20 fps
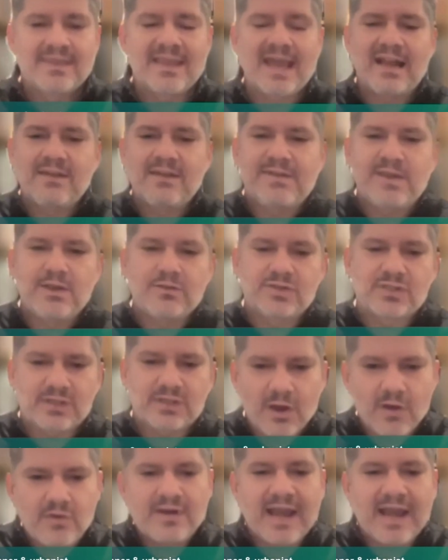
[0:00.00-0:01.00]
that if you
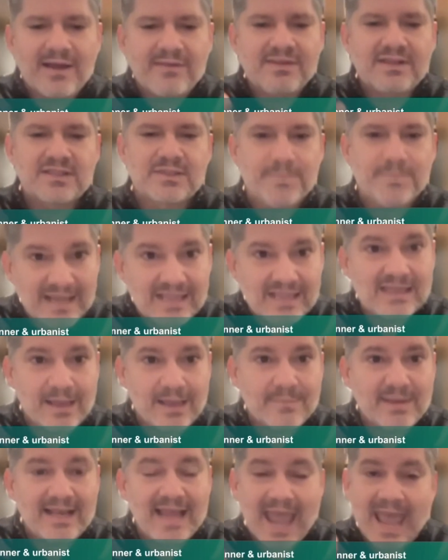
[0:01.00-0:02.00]
slow down the speed
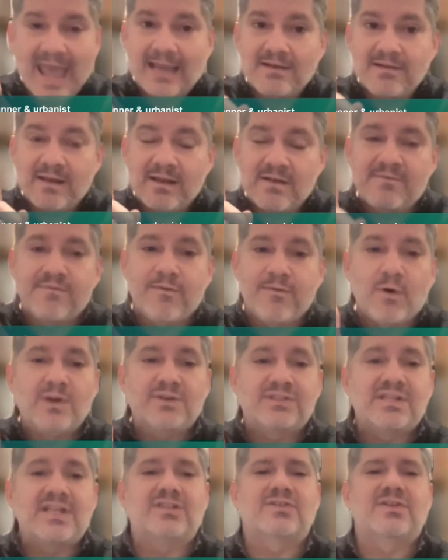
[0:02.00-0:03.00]
limit and
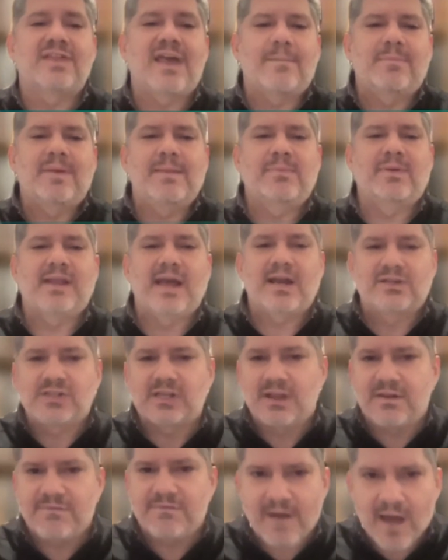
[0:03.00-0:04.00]
enforce it so that people
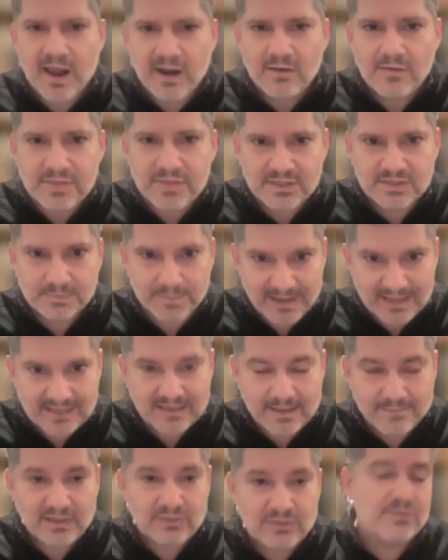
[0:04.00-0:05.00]
actually follow the speed
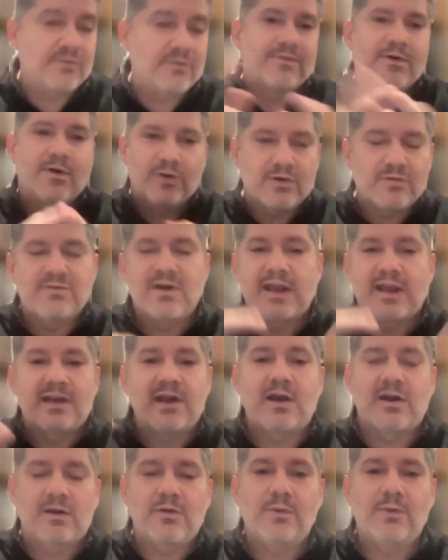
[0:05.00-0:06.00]
limit through photo
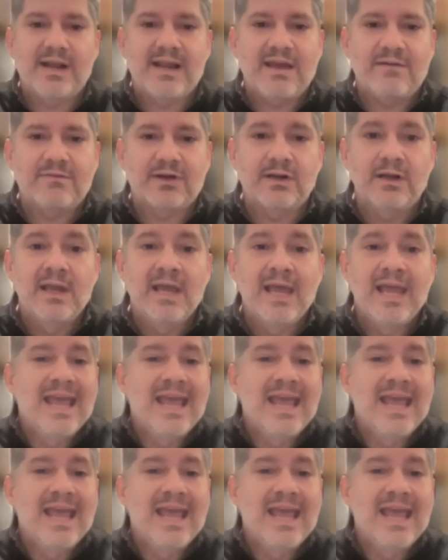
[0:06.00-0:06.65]
radar or whatever,